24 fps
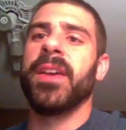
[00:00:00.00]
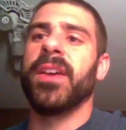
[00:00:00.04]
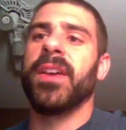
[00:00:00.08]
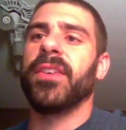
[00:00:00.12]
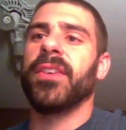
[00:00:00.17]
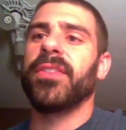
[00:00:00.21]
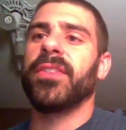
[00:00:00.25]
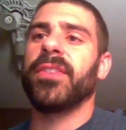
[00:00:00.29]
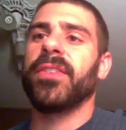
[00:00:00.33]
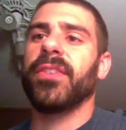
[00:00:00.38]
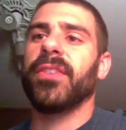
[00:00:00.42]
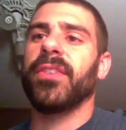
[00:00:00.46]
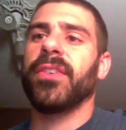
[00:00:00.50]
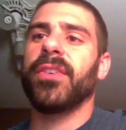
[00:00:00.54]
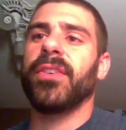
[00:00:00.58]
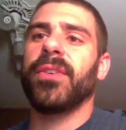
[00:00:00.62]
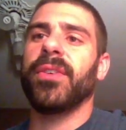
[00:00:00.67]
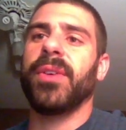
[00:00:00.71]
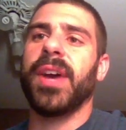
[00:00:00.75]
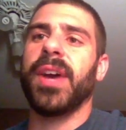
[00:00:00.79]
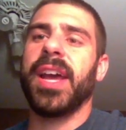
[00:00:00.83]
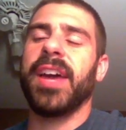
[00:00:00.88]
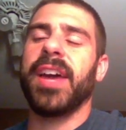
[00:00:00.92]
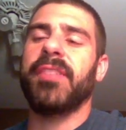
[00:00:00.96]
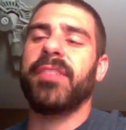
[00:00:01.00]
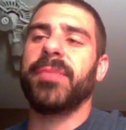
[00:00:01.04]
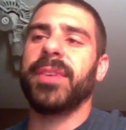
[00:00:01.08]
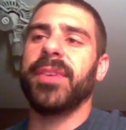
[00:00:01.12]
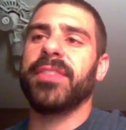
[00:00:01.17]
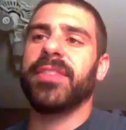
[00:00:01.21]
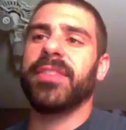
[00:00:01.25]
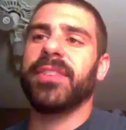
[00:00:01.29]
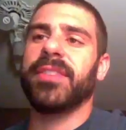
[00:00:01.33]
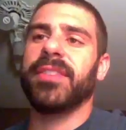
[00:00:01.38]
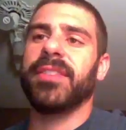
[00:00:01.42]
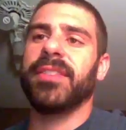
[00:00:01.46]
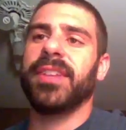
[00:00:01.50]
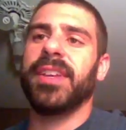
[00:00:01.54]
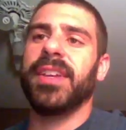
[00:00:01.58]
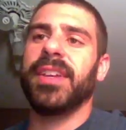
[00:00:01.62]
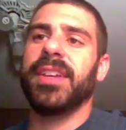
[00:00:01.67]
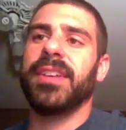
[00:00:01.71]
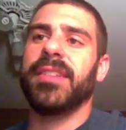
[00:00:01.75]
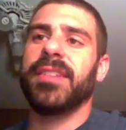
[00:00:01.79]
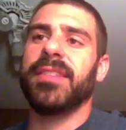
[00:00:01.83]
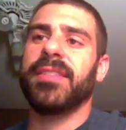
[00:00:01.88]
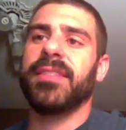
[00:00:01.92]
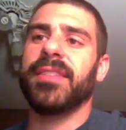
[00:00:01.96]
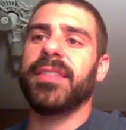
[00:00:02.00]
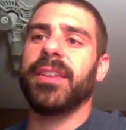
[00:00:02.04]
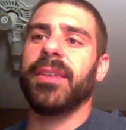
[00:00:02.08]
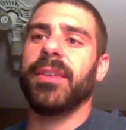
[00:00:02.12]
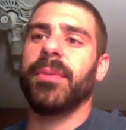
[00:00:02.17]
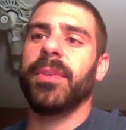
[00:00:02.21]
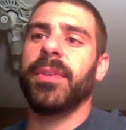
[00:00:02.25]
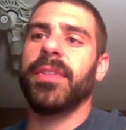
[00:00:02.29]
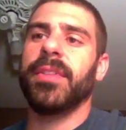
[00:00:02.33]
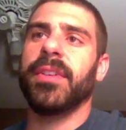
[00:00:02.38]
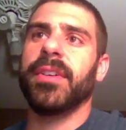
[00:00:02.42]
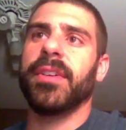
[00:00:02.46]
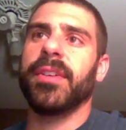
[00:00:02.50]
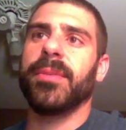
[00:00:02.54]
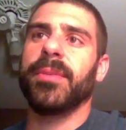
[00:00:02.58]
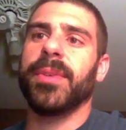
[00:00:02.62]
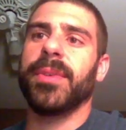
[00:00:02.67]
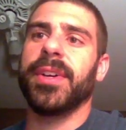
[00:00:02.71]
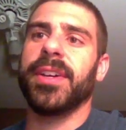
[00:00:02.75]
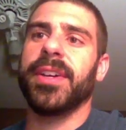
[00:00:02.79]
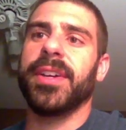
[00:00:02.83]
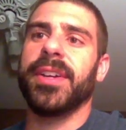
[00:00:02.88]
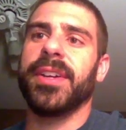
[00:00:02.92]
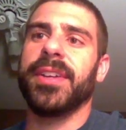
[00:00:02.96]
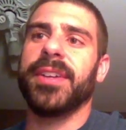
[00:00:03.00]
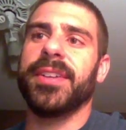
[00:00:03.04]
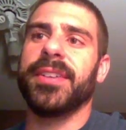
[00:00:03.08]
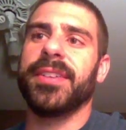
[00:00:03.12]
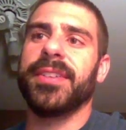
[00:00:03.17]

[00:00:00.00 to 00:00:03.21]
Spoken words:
So I have my 6 lands, and I win the hard way.